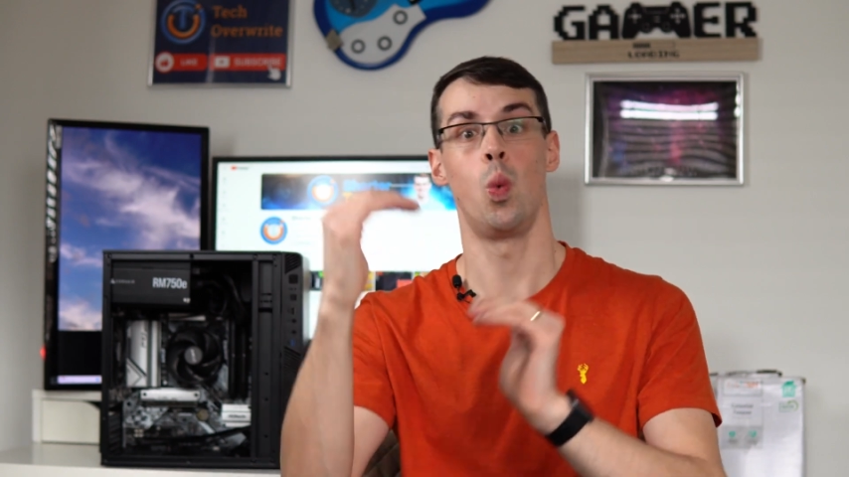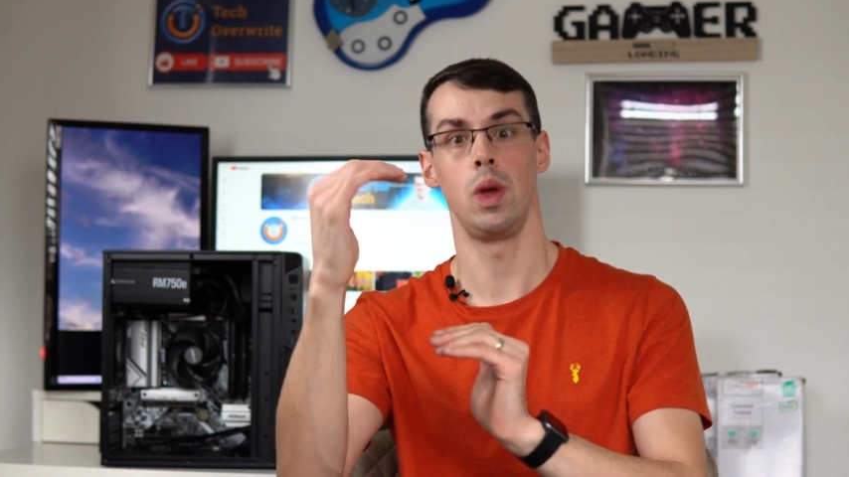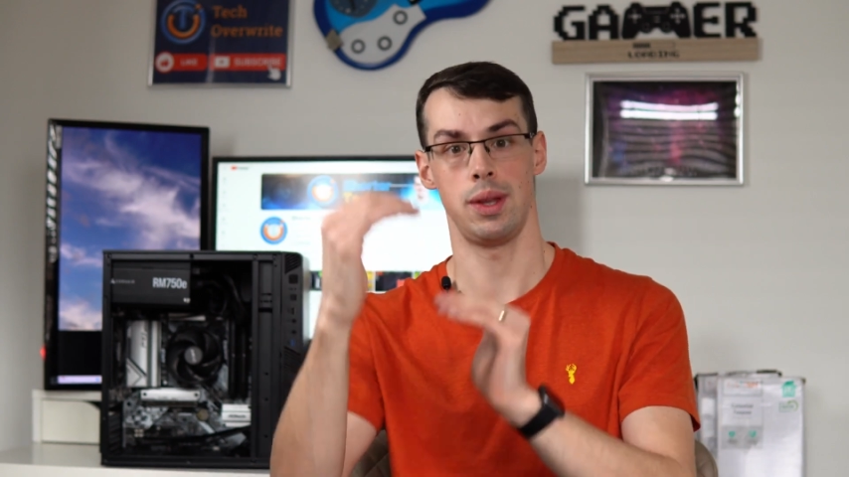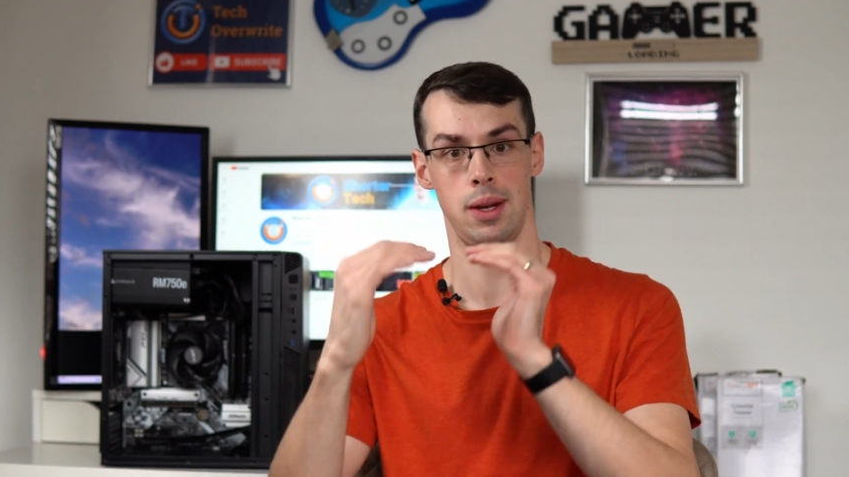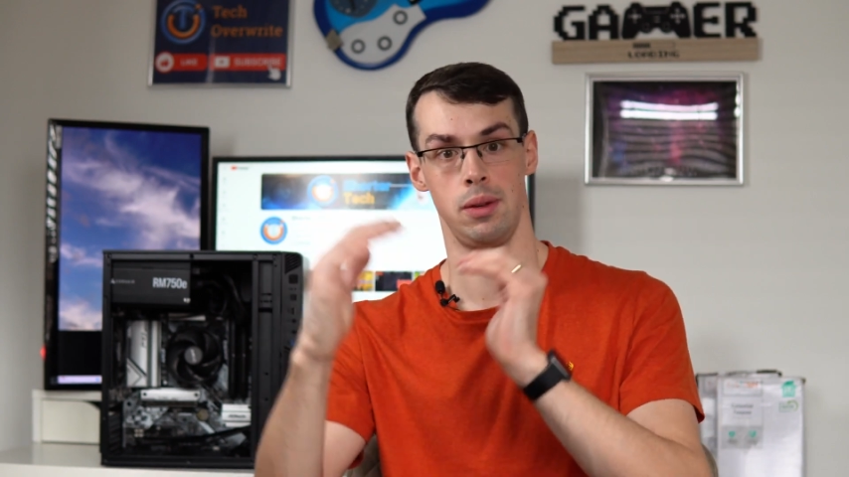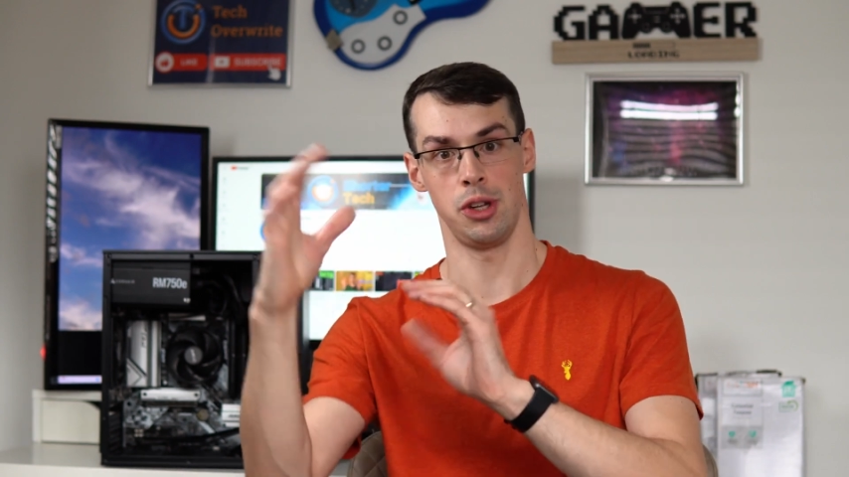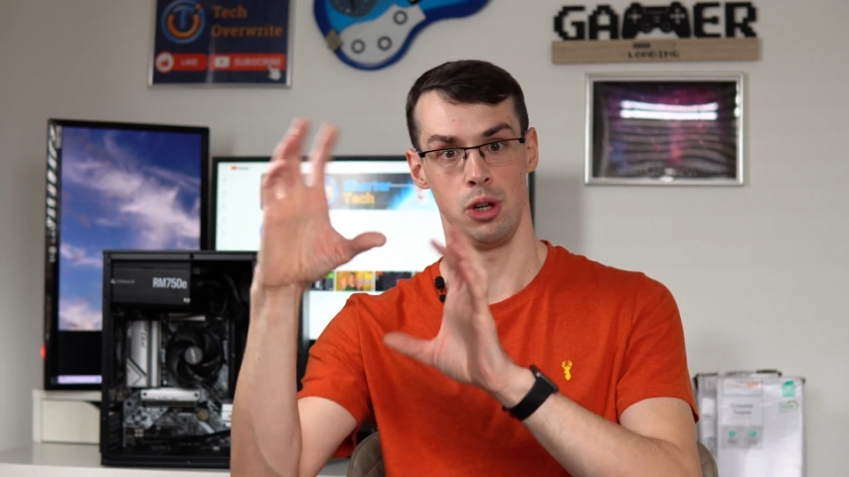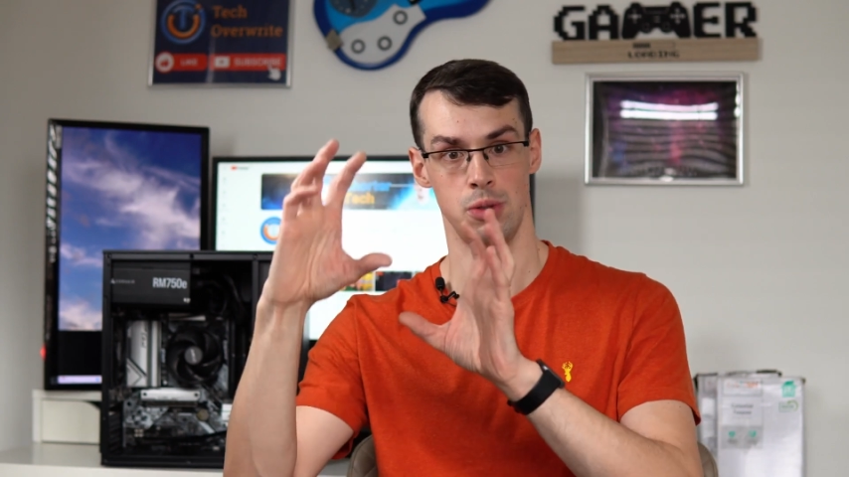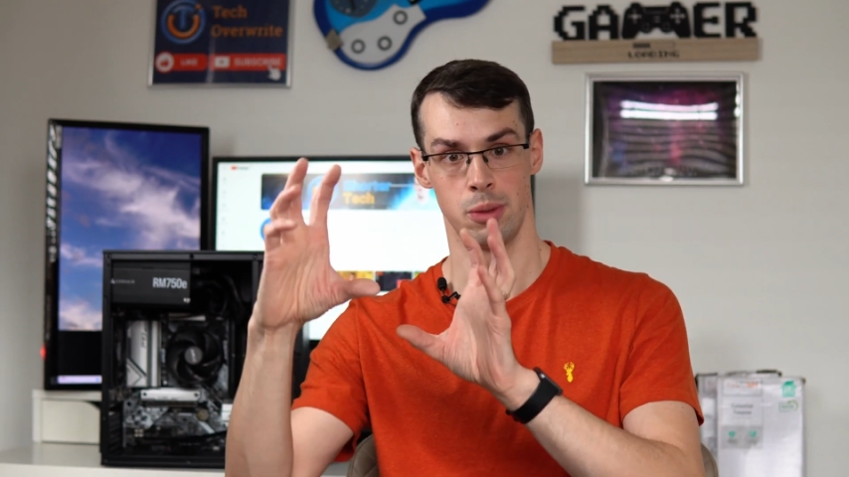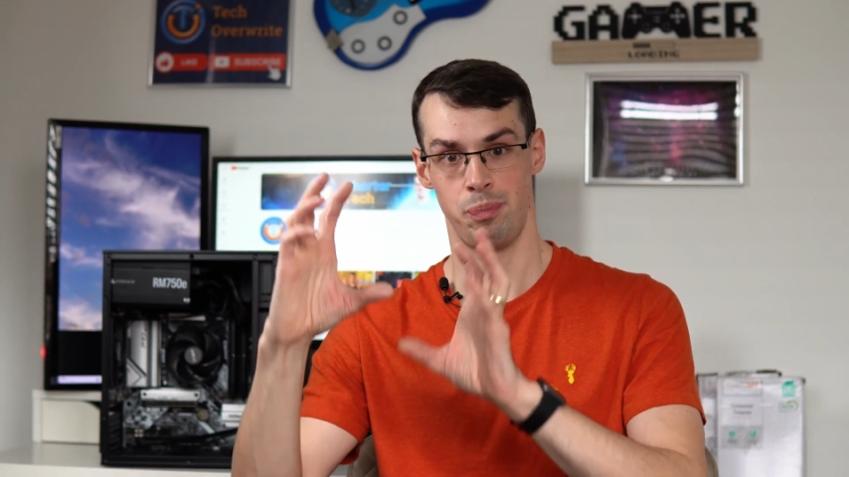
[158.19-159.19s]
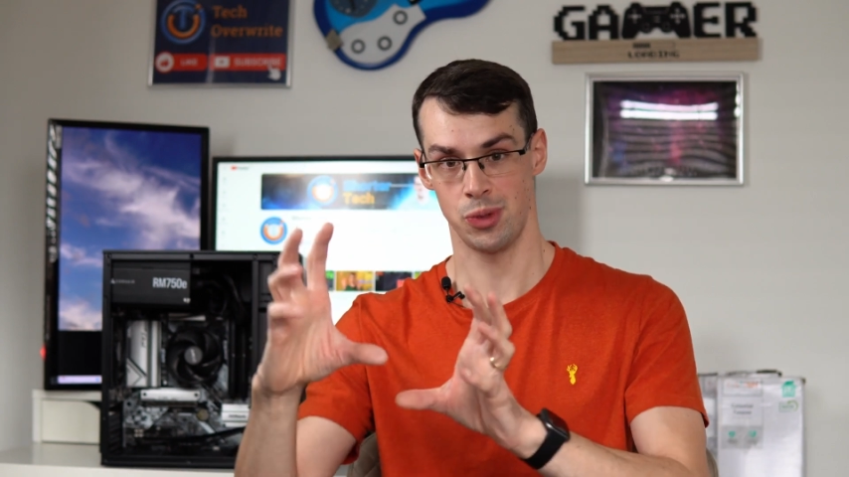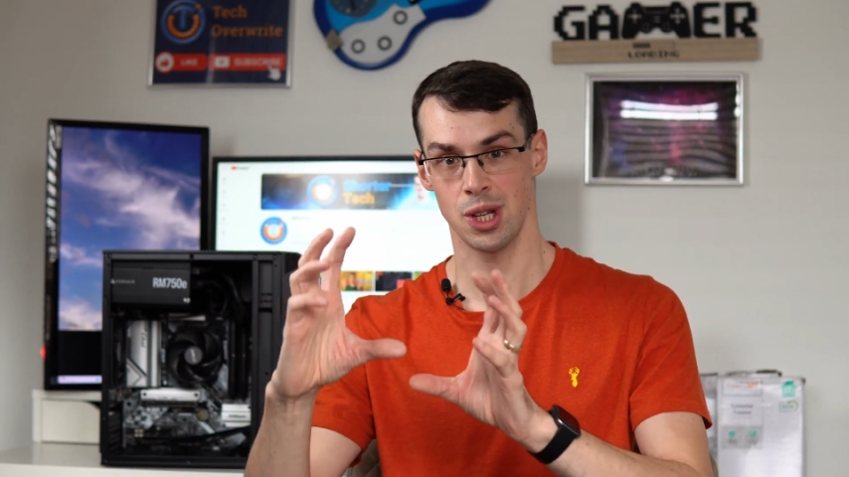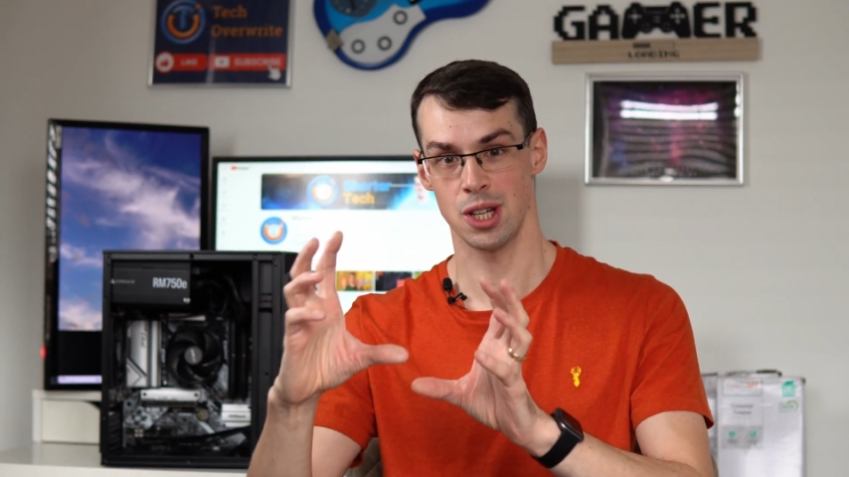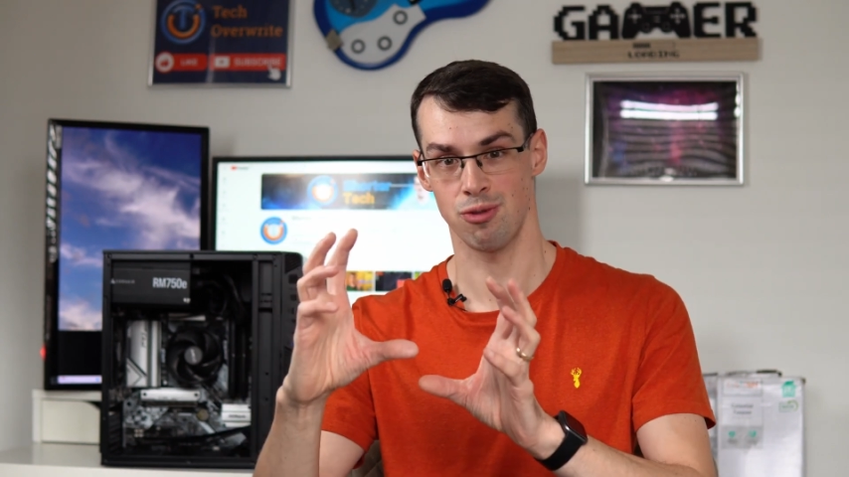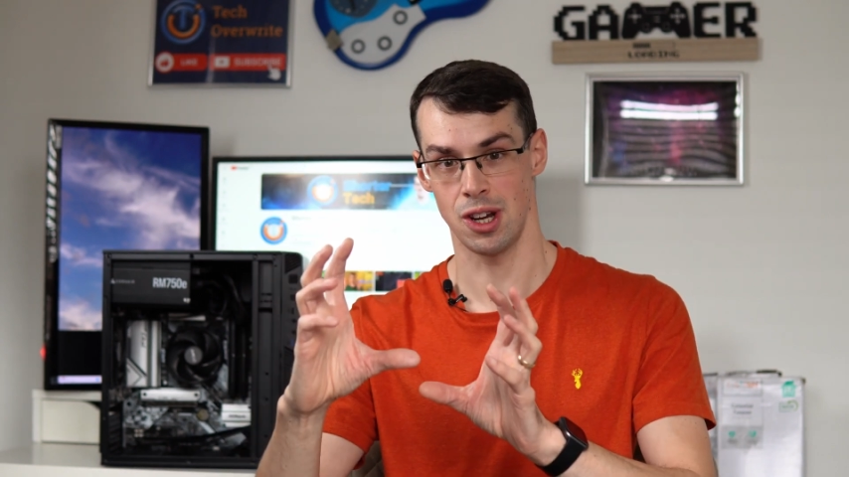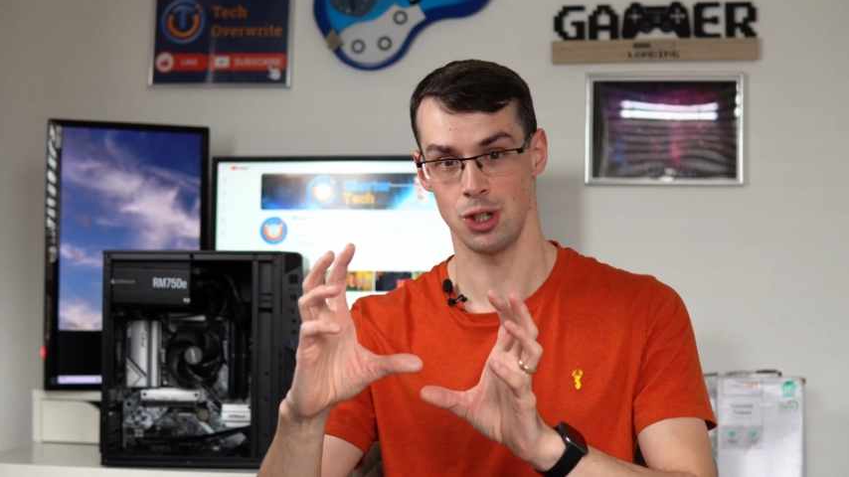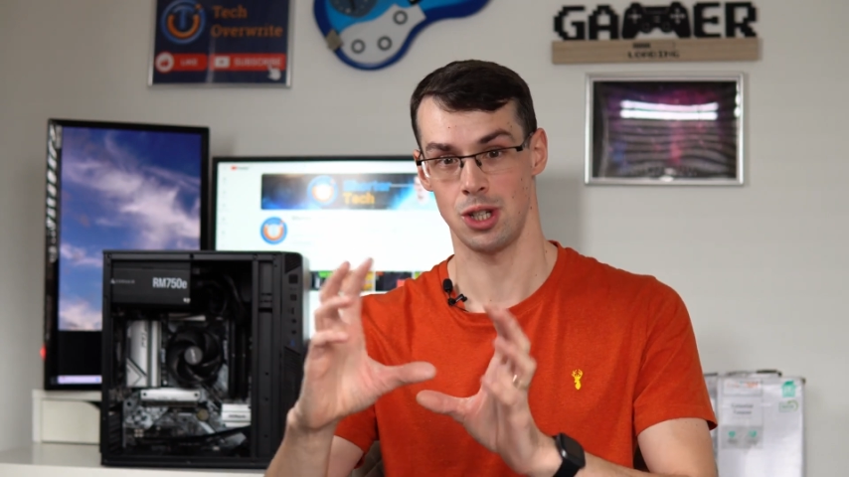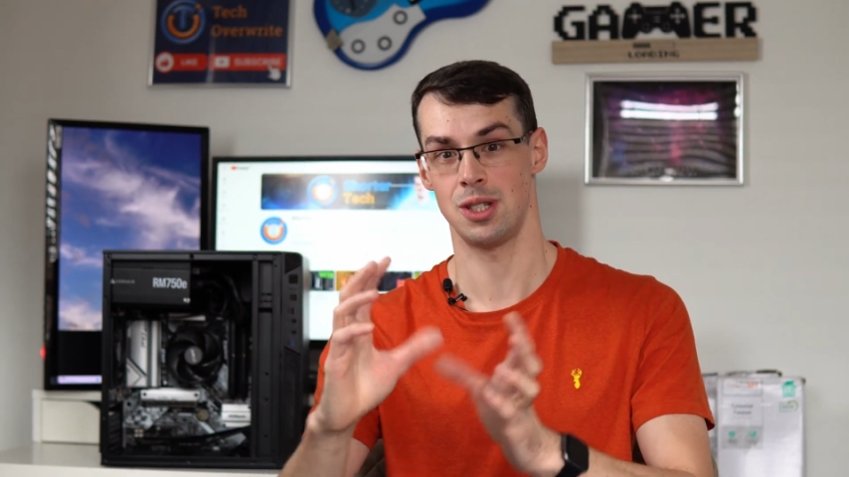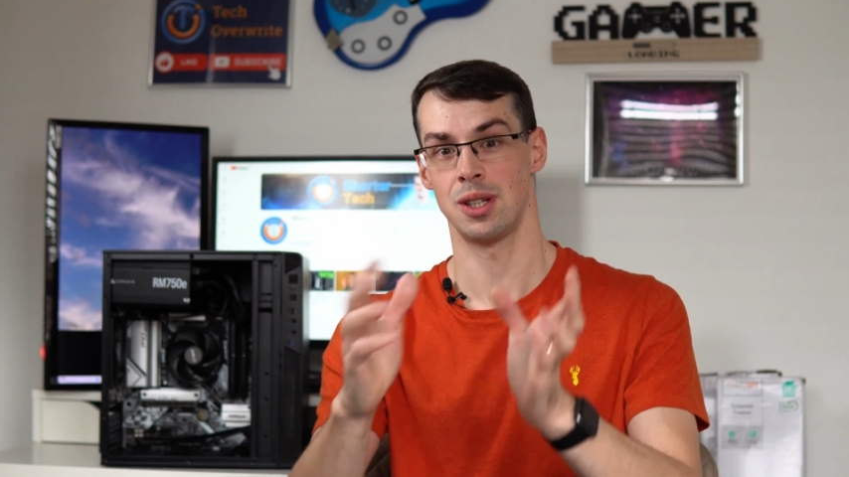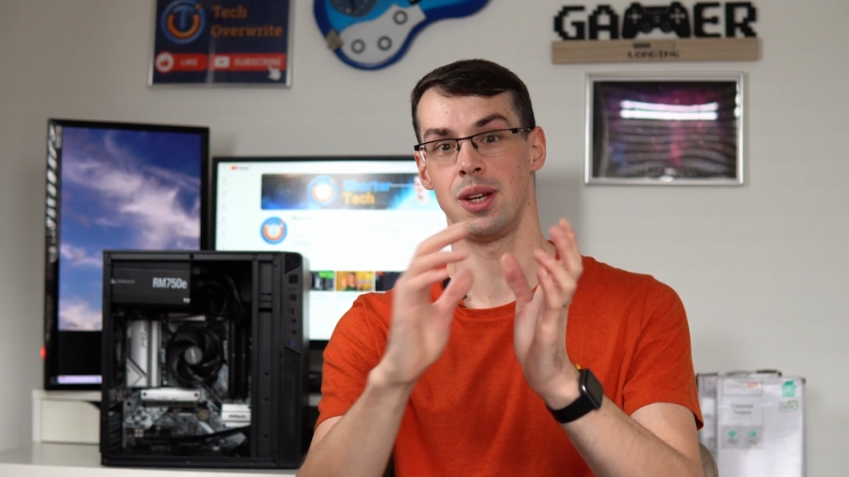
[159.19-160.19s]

within those size ranges,